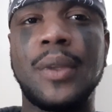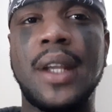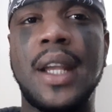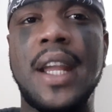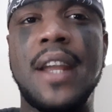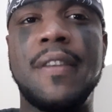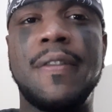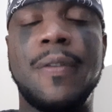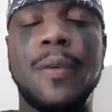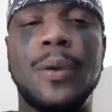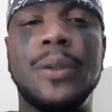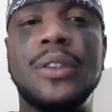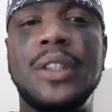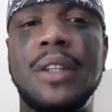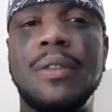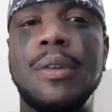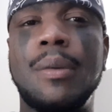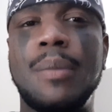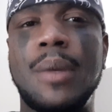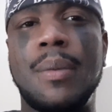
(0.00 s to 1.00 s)
a
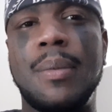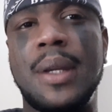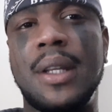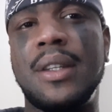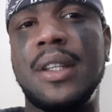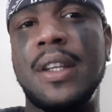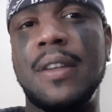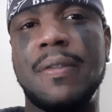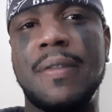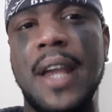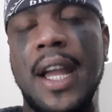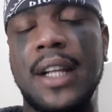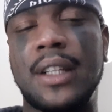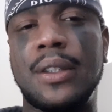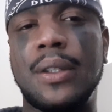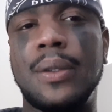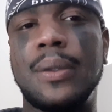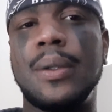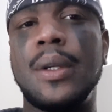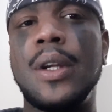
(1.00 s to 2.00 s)
14th Amendment de
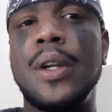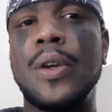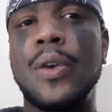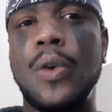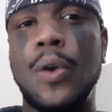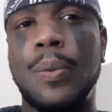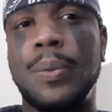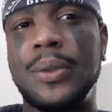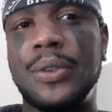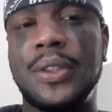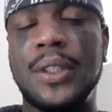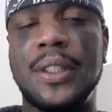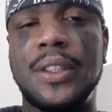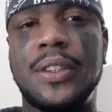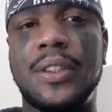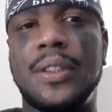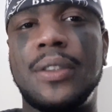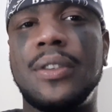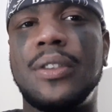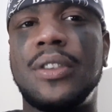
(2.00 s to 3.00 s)
facto corporate
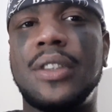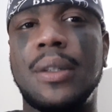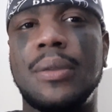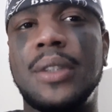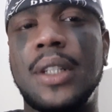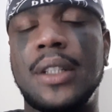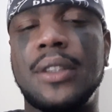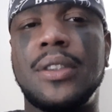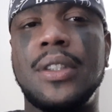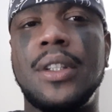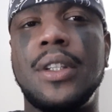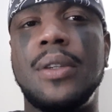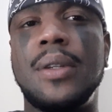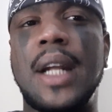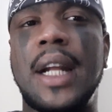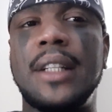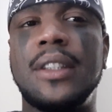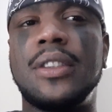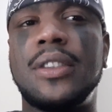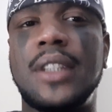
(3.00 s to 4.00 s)
citizen, subject to the
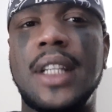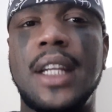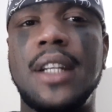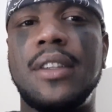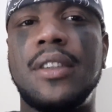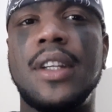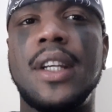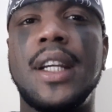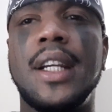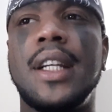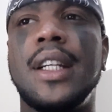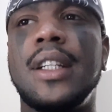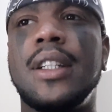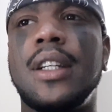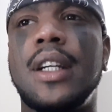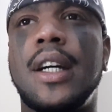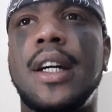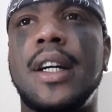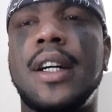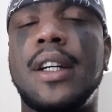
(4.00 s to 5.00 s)
United States
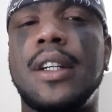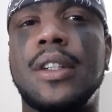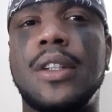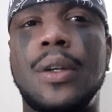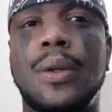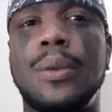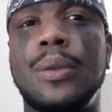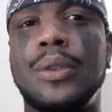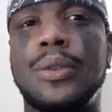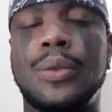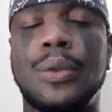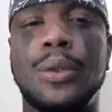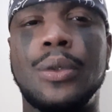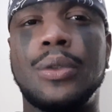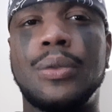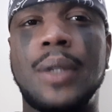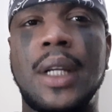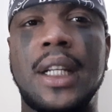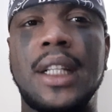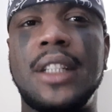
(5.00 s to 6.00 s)
codes,
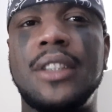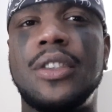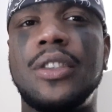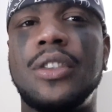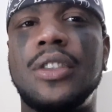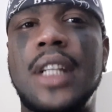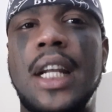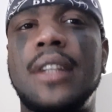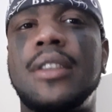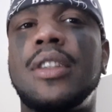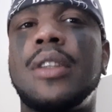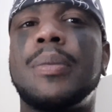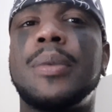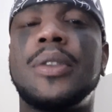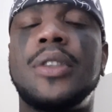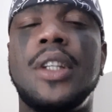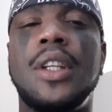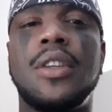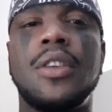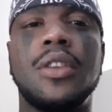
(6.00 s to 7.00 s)
rules, regulations, statutes, and
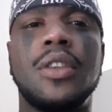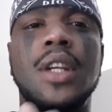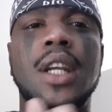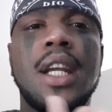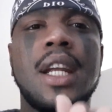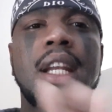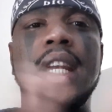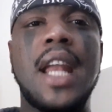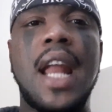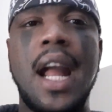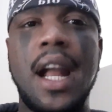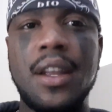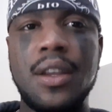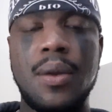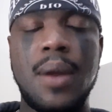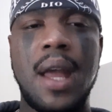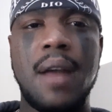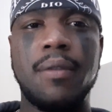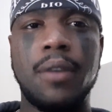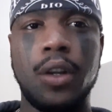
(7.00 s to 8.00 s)
procedures. Now
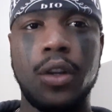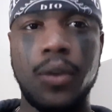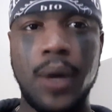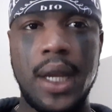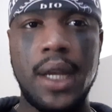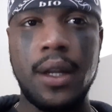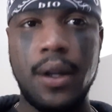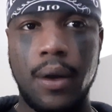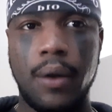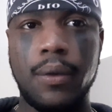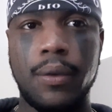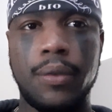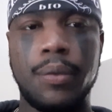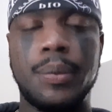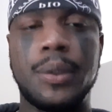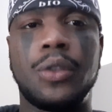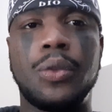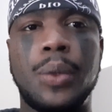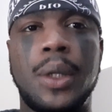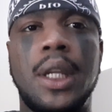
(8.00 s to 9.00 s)
you have a great gulf
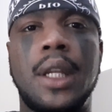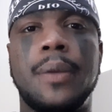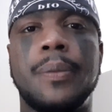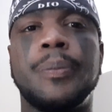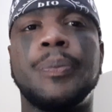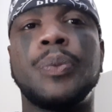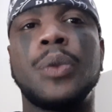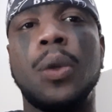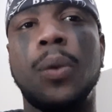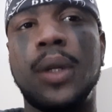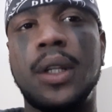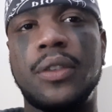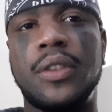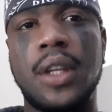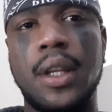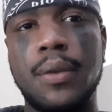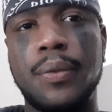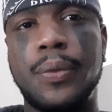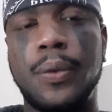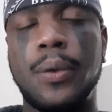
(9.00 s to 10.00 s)
between what a
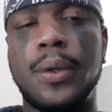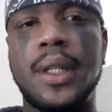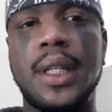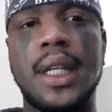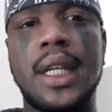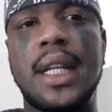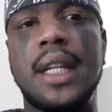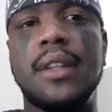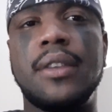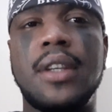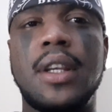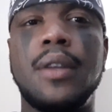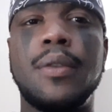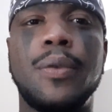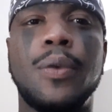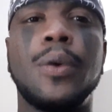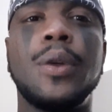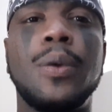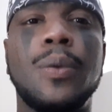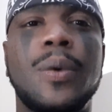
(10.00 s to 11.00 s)
1040 and a
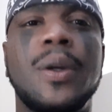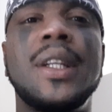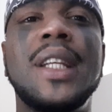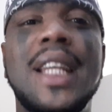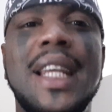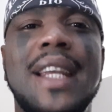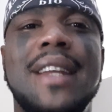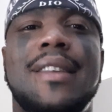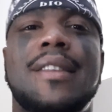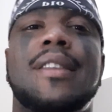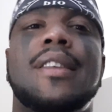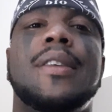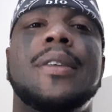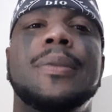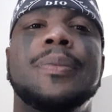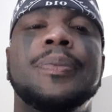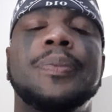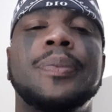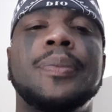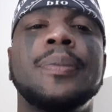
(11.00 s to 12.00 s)
1041 is.
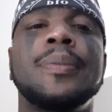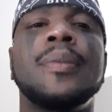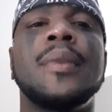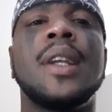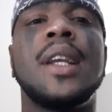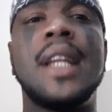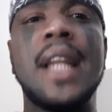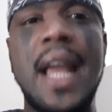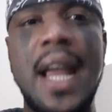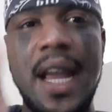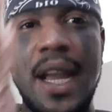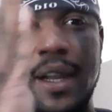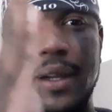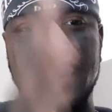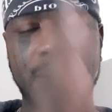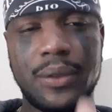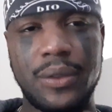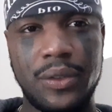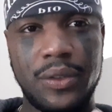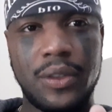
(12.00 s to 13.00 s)

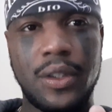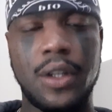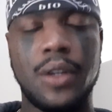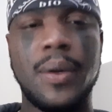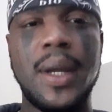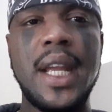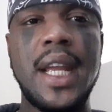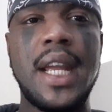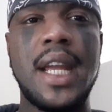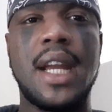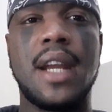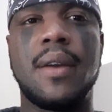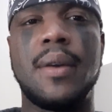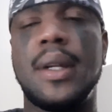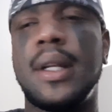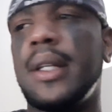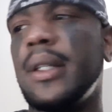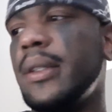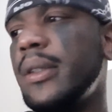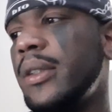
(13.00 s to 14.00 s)
Now, the gray
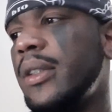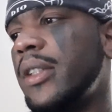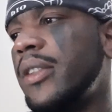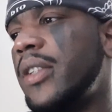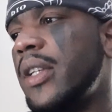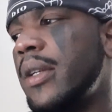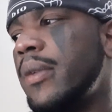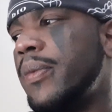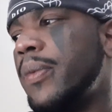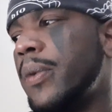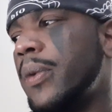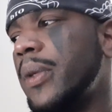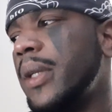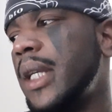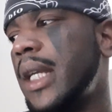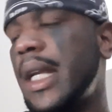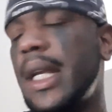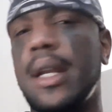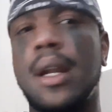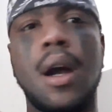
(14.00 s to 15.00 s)
area, the
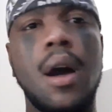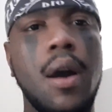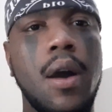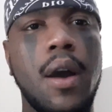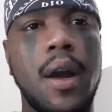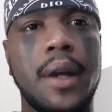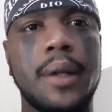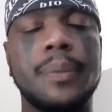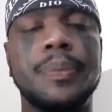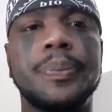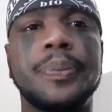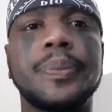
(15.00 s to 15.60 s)
1040 and R,